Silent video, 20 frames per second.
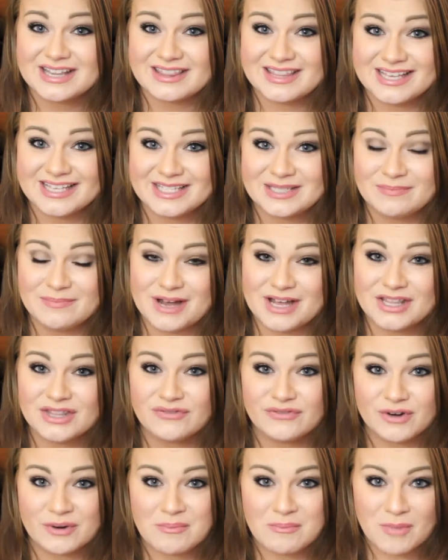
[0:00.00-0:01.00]
this month
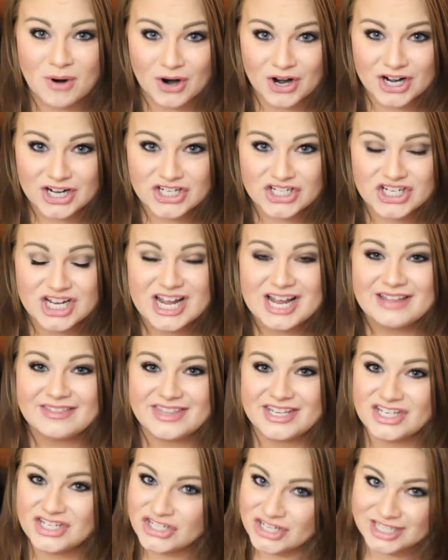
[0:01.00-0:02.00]
for March,
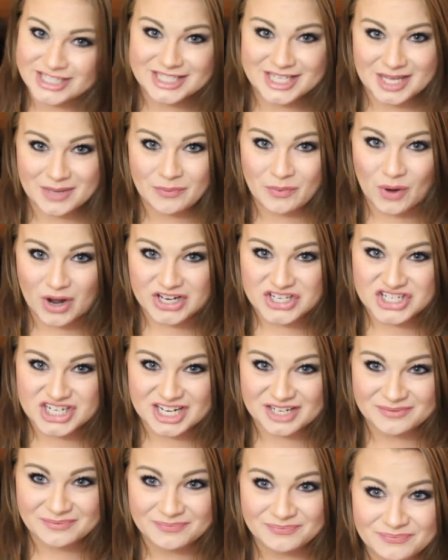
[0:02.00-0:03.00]
then just keep watching.